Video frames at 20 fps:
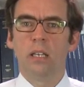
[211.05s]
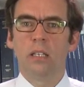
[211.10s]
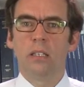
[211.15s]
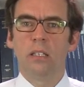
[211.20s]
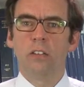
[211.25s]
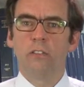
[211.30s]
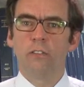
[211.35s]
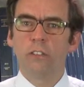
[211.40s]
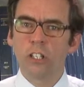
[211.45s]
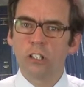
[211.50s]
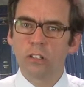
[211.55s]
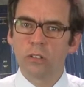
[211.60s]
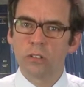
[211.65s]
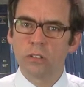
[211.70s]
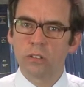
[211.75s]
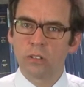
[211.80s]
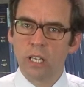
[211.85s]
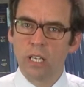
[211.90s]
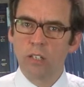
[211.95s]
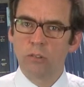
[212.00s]
the official
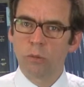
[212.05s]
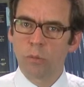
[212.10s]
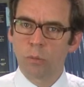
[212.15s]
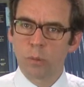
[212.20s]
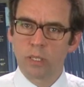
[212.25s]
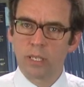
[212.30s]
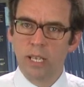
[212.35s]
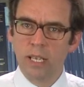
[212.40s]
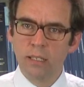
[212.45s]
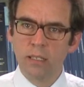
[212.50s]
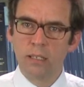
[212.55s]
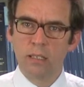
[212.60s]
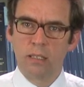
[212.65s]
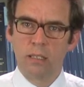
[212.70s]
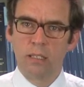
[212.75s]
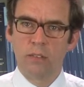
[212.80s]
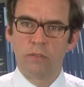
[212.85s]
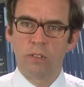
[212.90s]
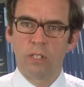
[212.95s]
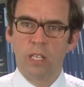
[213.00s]
state
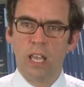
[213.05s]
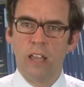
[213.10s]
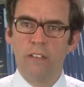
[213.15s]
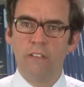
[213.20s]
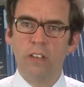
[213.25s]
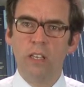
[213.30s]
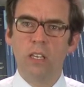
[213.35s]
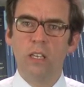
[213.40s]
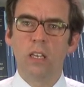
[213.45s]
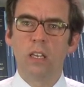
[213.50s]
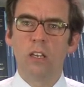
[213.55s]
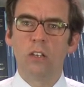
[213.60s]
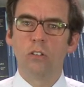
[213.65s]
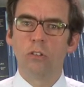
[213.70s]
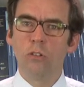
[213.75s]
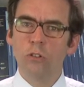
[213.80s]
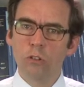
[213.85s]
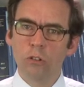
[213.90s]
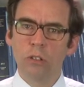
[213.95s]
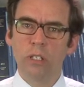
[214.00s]
representatives, having
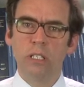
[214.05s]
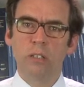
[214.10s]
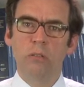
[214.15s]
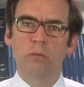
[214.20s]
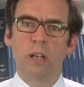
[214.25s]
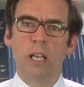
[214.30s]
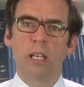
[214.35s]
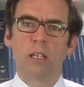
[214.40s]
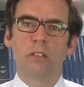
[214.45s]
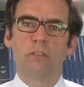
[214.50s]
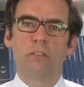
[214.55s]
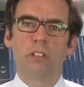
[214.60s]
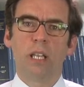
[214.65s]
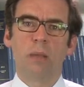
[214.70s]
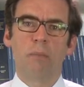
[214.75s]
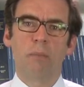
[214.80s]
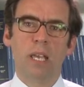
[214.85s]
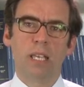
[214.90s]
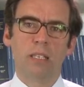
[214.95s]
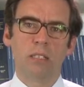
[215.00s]
usually the rank of an
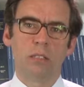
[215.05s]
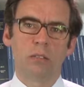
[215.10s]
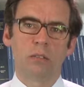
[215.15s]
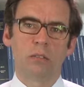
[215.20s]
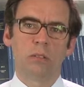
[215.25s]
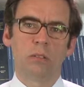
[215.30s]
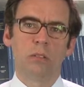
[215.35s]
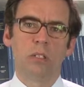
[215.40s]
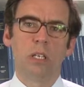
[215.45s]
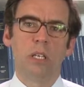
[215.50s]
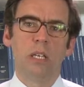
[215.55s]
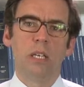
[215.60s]
ambassador,